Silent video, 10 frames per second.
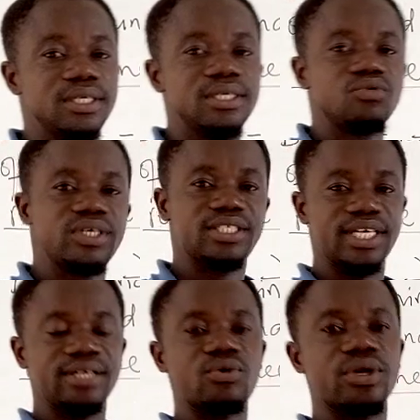What is
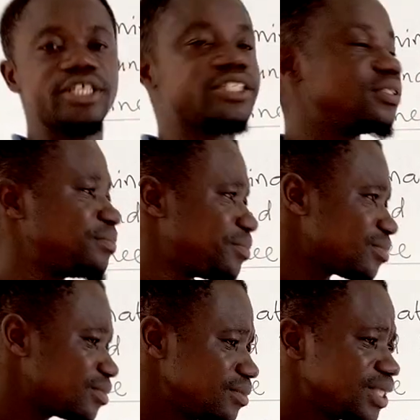end correction?
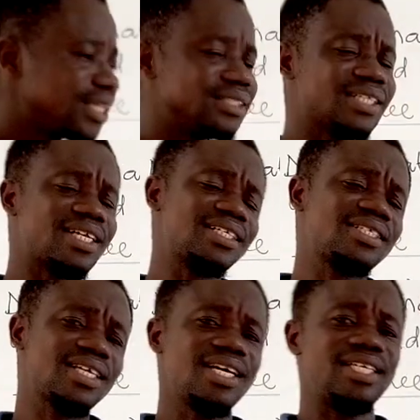That
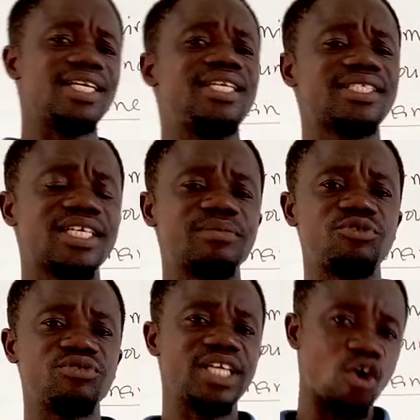is the distance
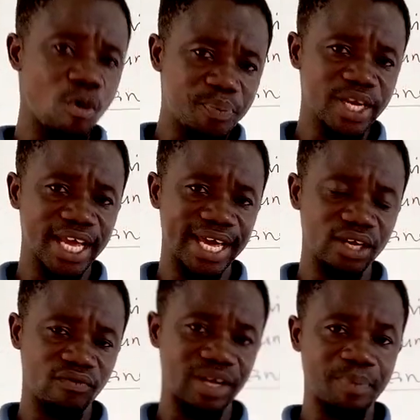between the open end
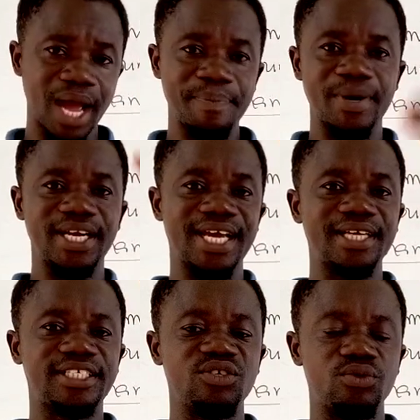of the pipe and the
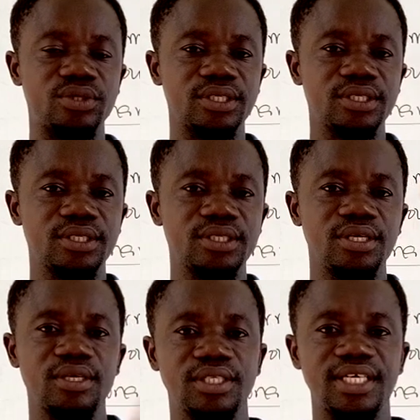antode.
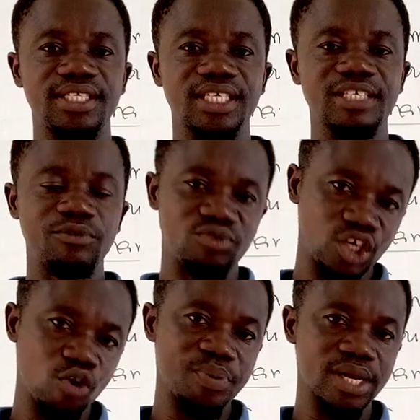The distance between the
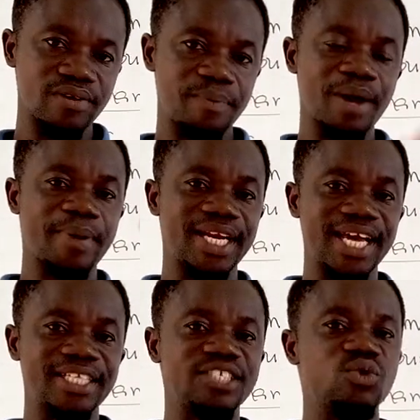open end of the pipe and the
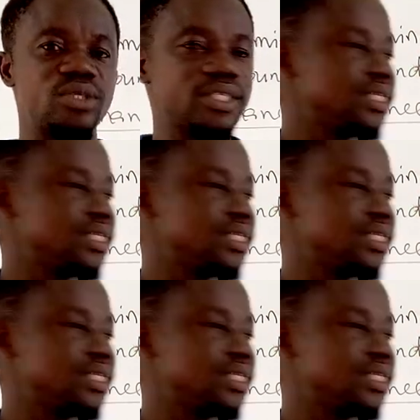antode.